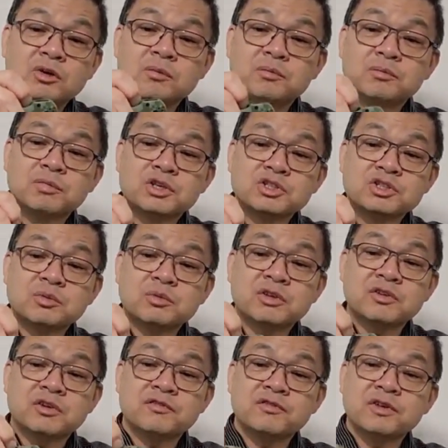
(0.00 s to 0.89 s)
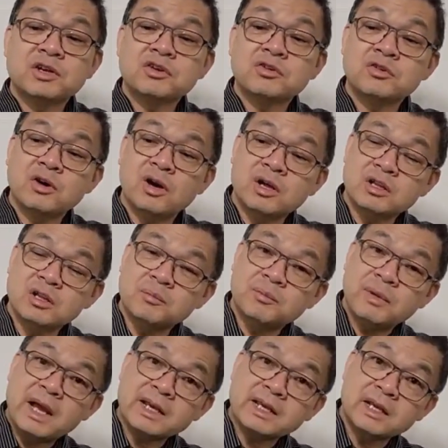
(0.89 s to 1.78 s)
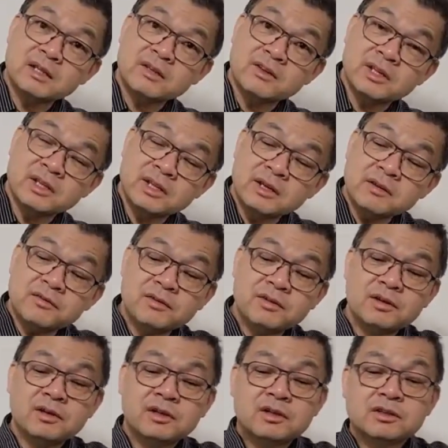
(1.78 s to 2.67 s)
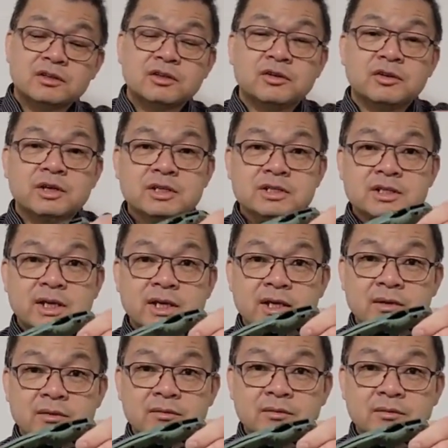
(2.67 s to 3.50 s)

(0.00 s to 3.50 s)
push it with your finger on the back end of the knife. There is a